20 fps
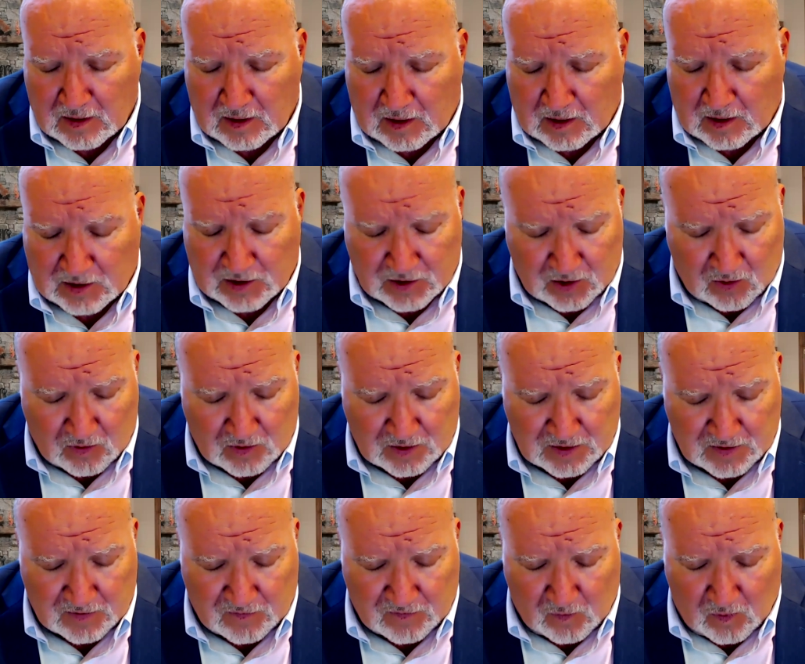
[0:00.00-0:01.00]
in zones
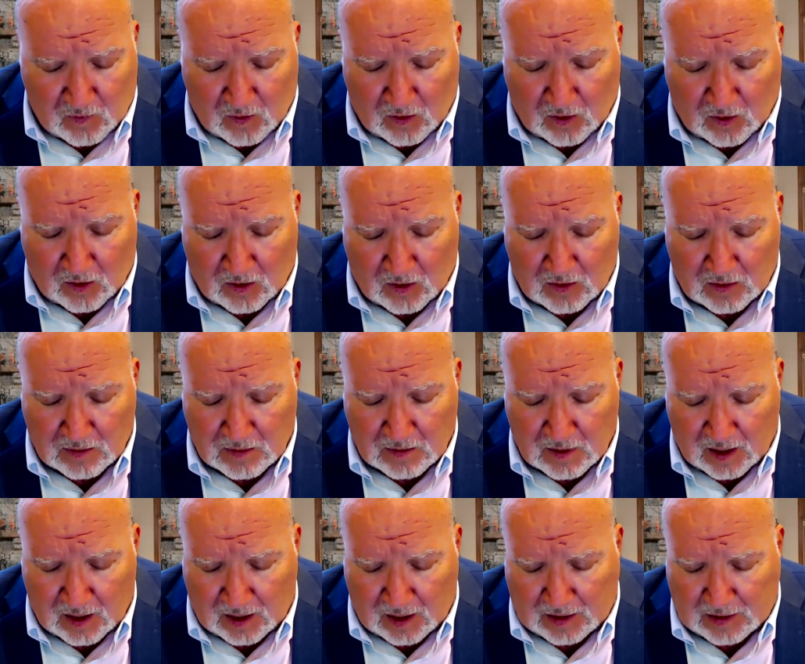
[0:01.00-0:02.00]
of war,
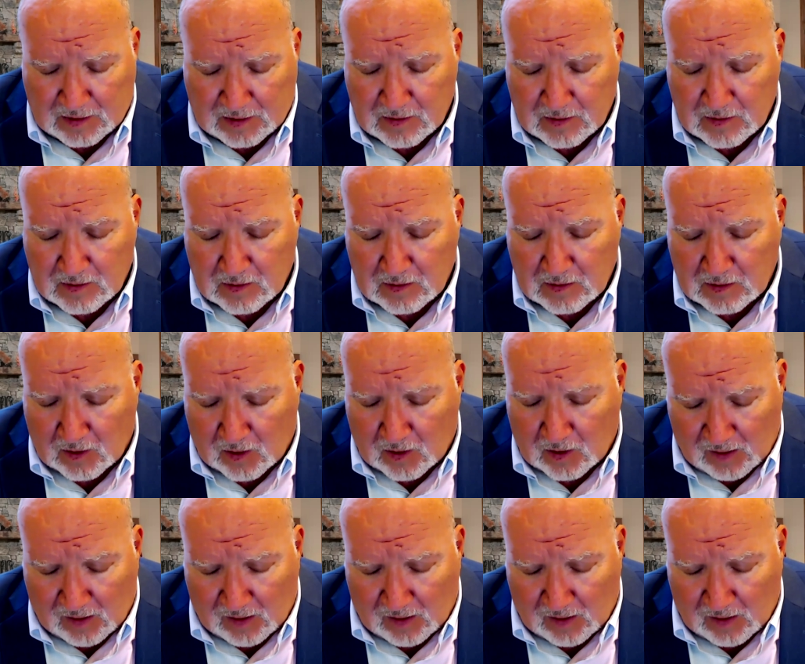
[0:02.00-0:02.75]
hate, or